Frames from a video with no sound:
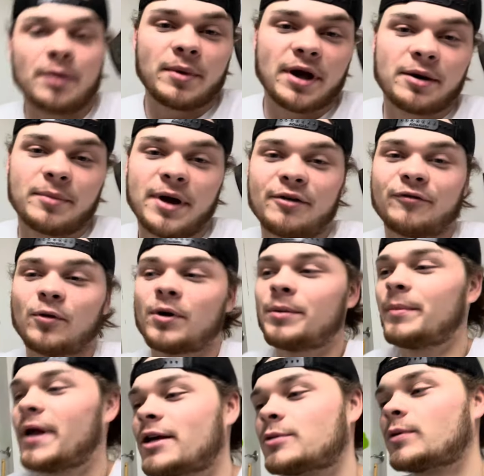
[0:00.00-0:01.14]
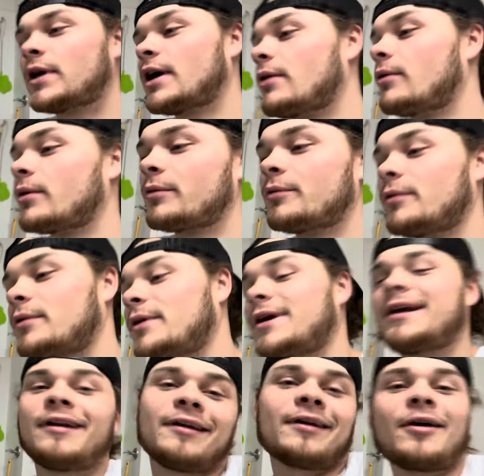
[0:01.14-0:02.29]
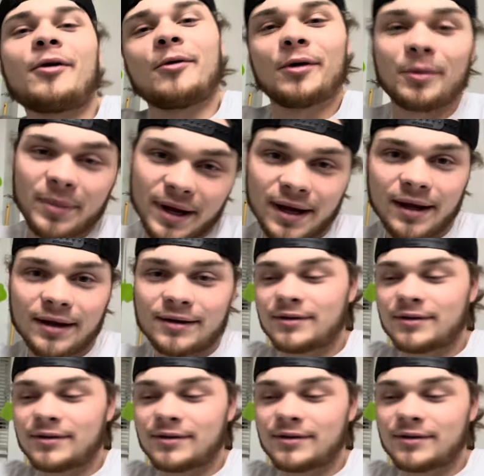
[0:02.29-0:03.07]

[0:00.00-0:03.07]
man, about 40 minutes, we gonna get to go into bed.